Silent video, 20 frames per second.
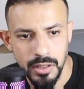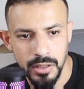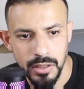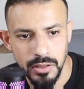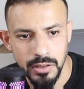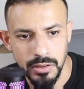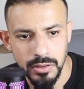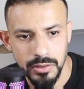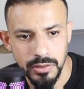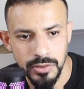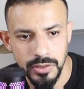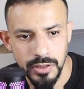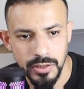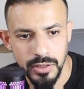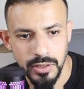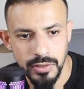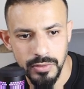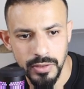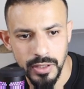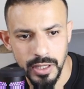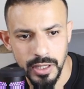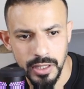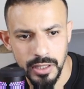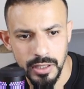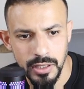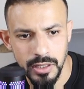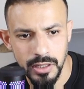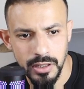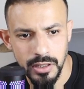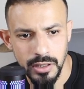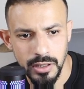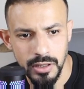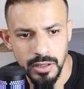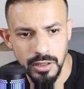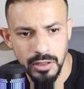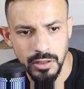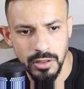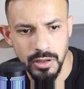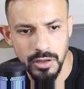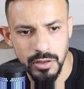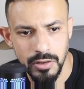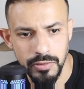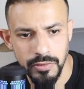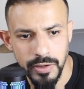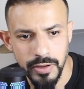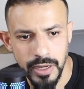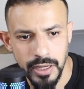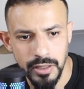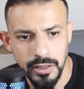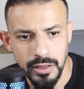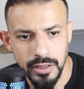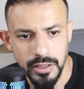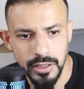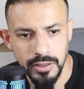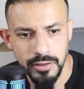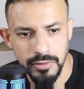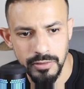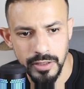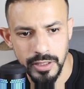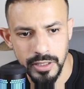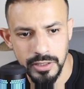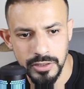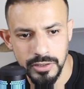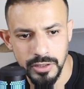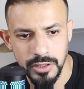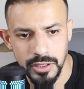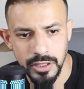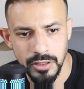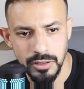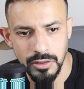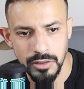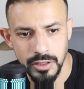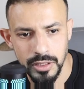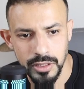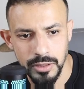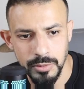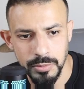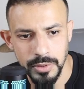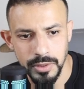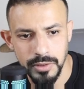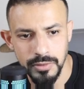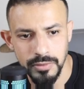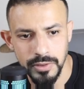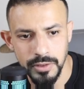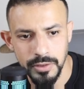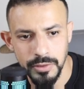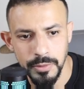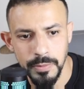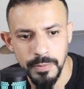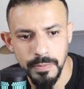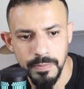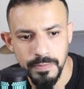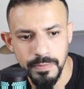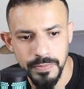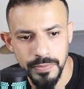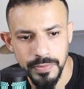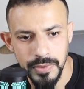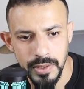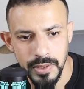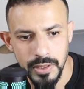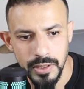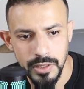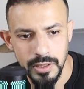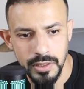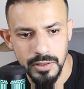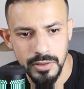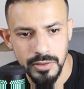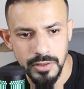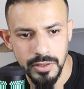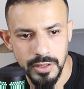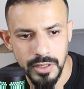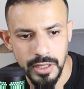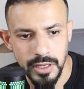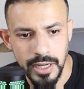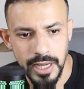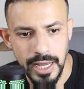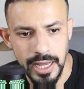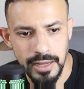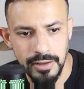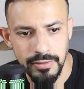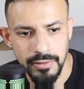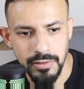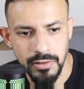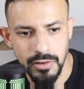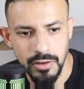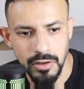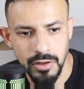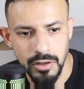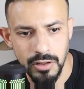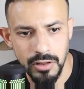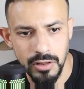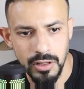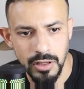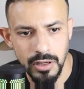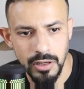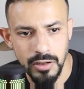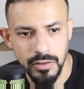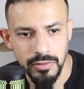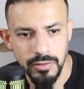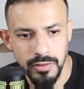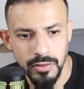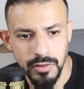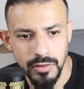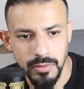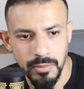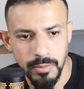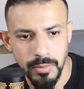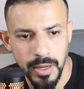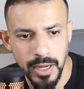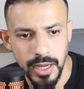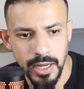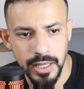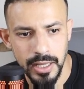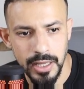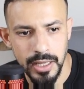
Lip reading: You'll see that I've got the log file. If I take a look at the preview, see that I have all of my